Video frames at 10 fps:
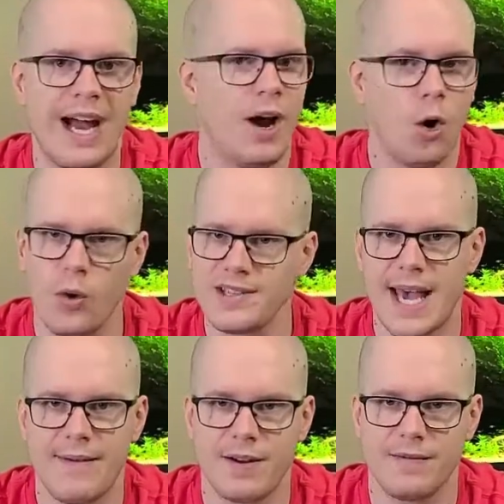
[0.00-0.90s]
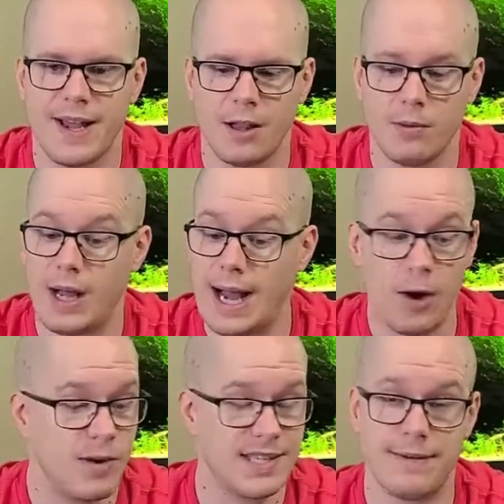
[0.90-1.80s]
I always have it available. I
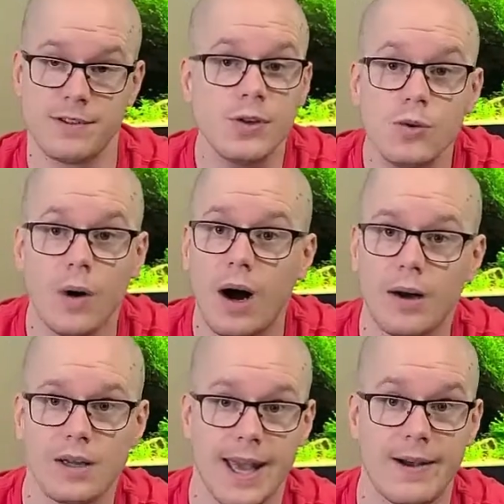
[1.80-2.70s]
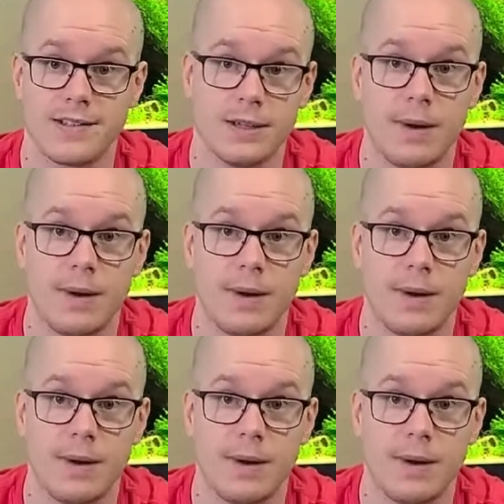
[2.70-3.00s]
always have two calcium